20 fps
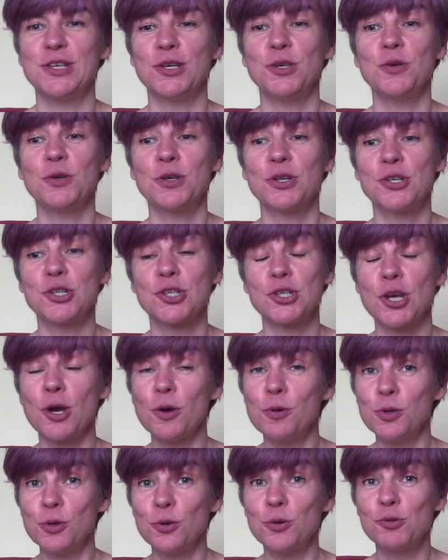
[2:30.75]
you could show
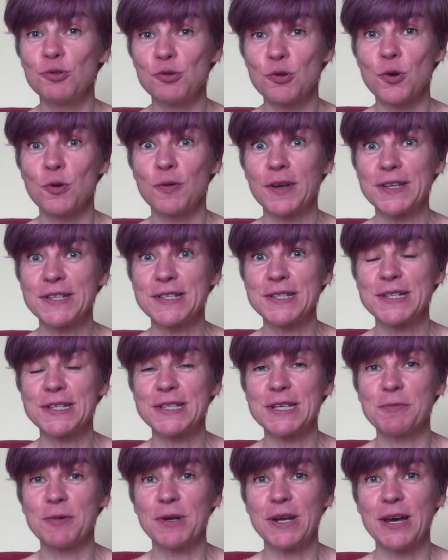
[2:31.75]
your drawings to
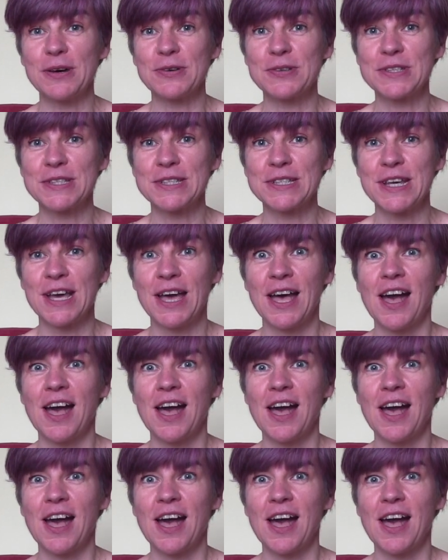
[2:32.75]
someone else